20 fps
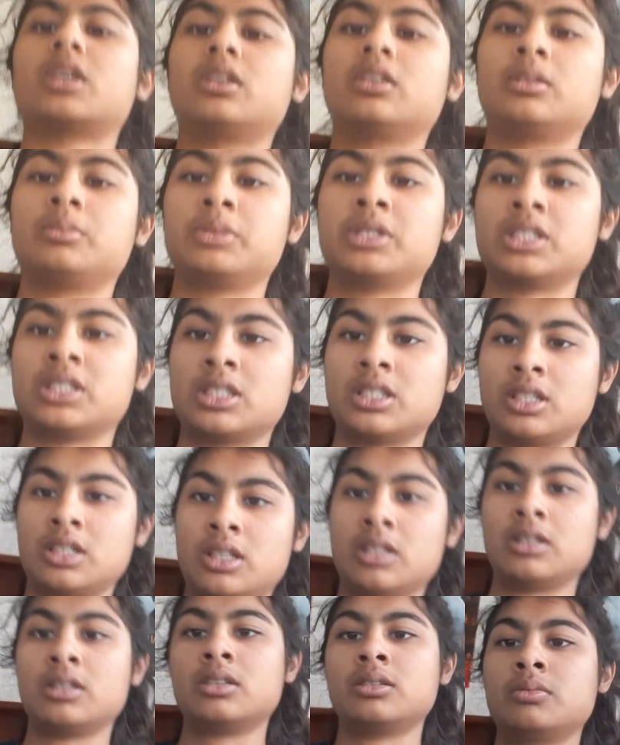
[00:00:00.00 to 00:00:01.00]
Let me
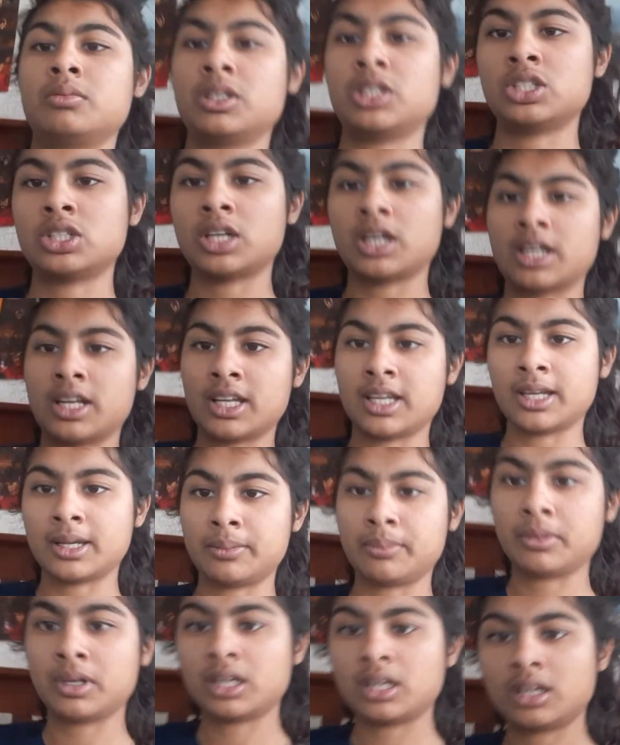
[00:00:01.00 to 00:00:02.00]
see. Let me try to
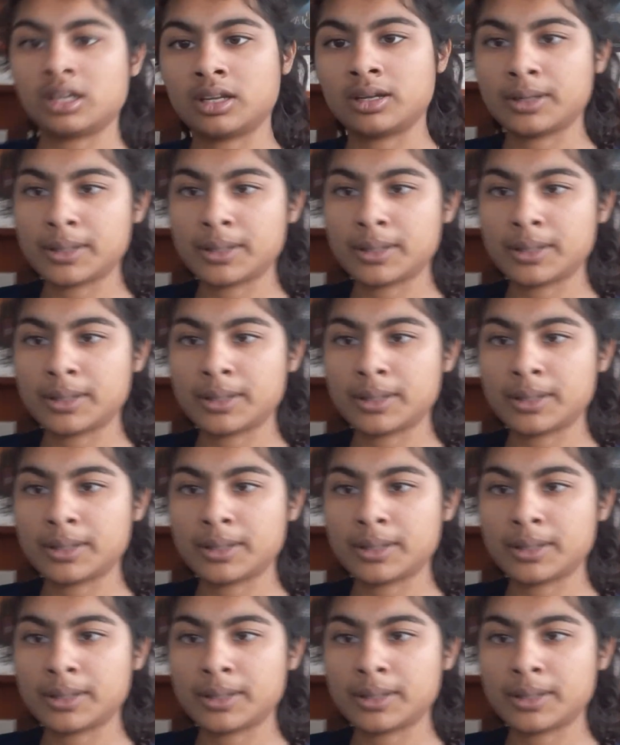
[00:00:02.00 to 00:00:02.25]
get my.